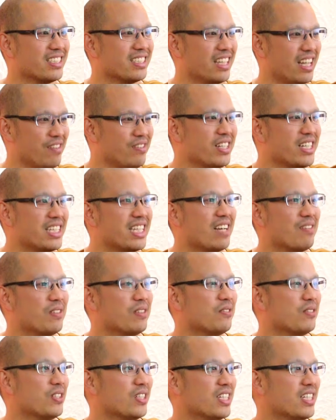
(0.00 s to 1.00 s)
I've done that
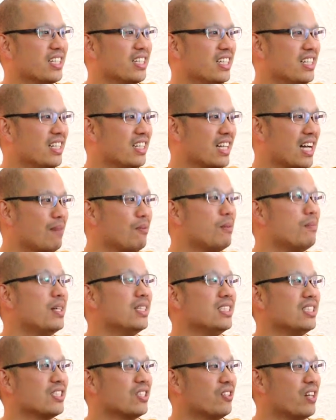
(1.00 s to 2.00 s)
before. A couple
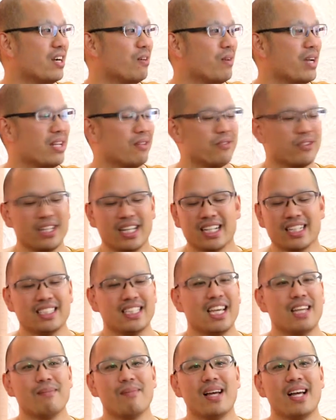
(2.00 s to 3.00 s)
months ago I went for like a
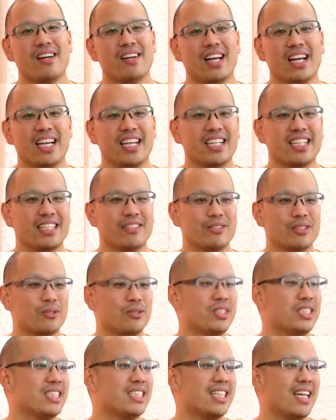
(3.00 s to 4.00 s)
10-mile hike and it was
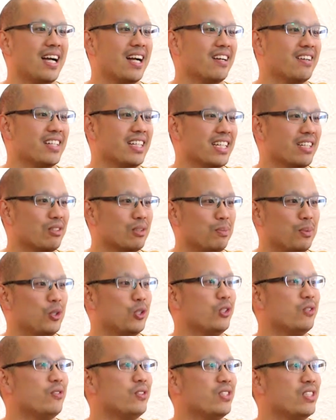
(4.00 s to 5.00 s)
really tiring and it was
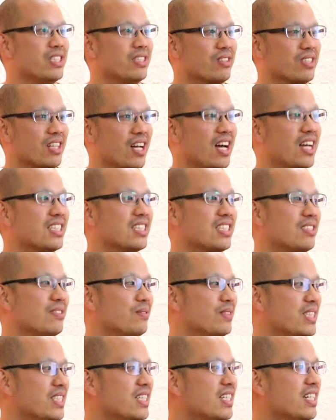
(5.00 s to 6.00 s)
beautiful and it was awesome.
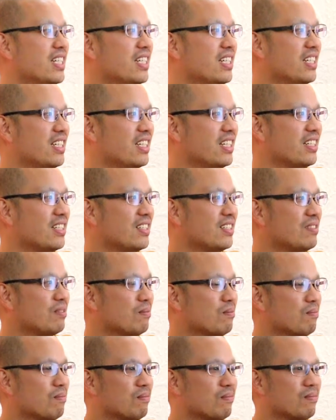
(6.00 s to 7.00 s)
And
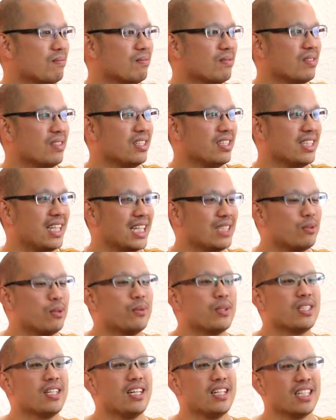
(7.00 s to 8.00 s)
that's what
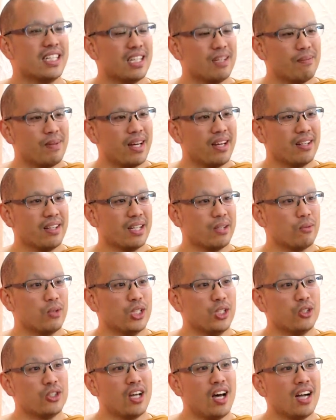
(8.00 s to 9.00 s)
we're talking about. Like when
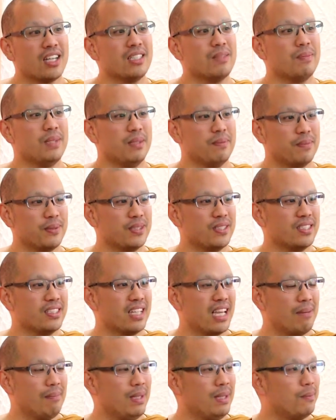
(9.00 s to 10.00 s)
you talk to people
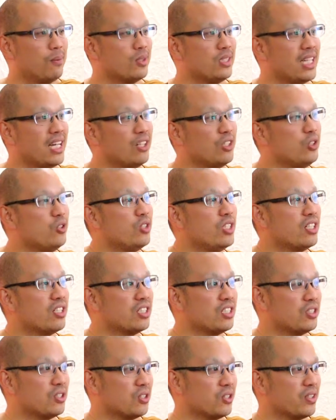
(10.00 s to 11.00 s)
and people tell you their
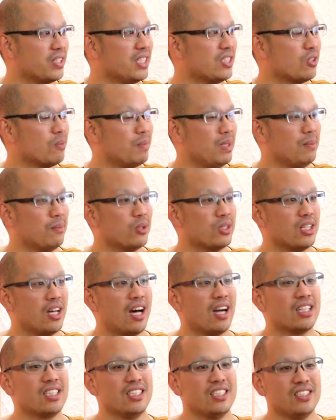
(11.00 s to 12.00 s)
stories or people
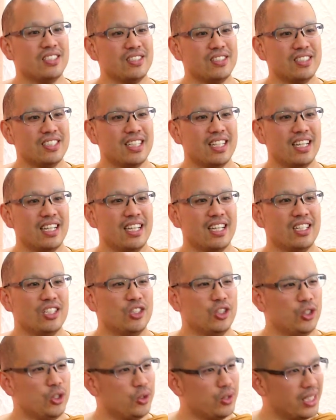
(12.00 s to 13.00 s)
talk to you,
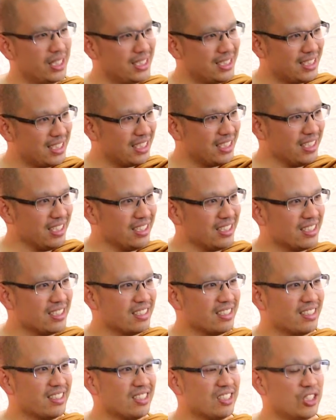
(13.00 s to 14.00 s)
do you listen?
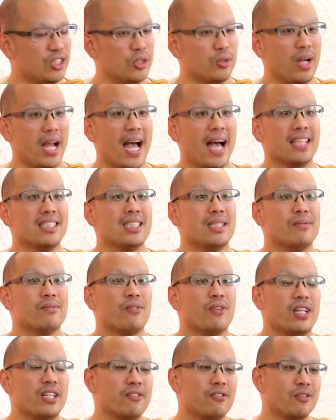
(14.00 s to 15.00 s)
Do you ask them
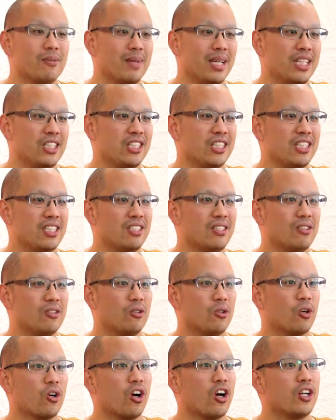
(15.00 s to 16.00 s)
for information?
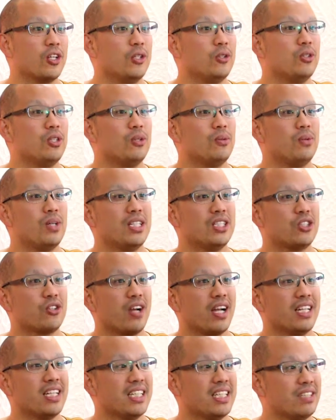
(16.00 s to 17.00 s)
Or are you the one
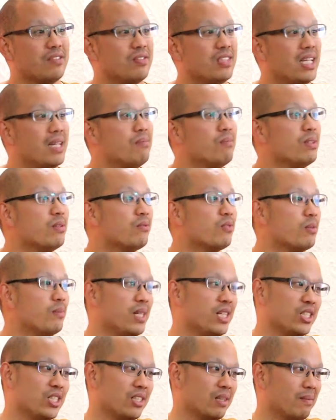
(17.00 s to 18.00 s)
trying to give them
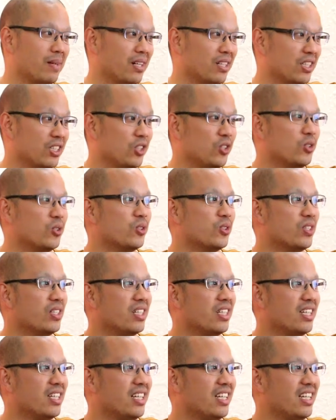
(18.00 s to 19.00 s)
information about you?
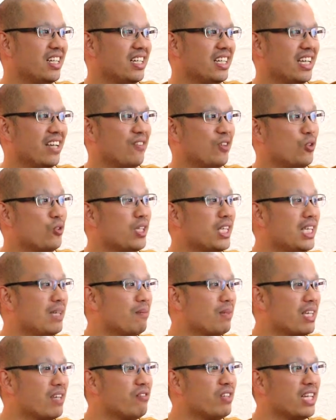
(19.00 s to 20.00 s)
If you
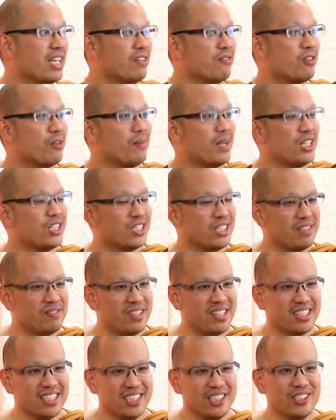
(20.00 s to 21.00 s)
keep giving information
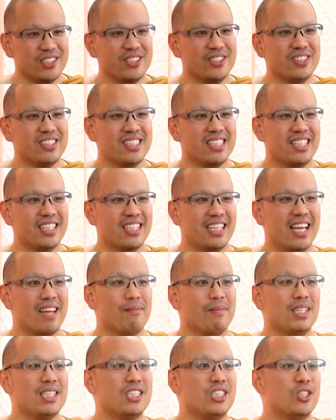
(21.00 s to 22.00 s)
about you, that
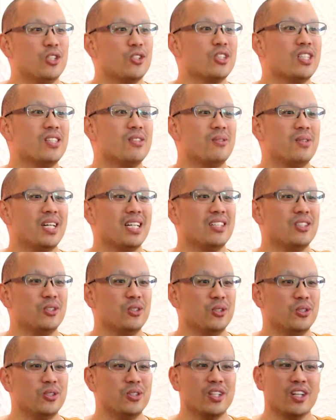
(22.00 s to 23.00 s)
means you're the one
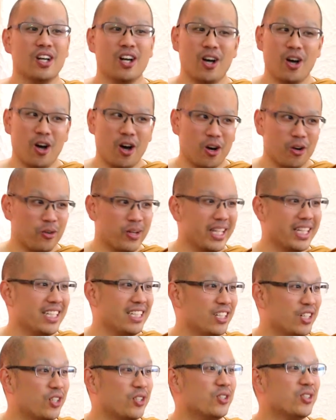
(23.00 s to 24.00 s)
who already
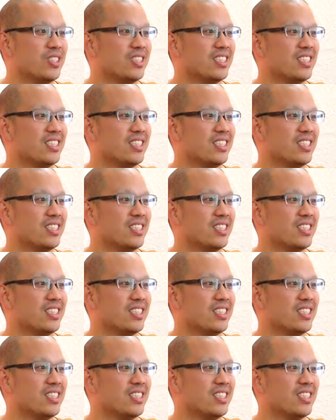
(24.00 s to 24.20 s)
knows.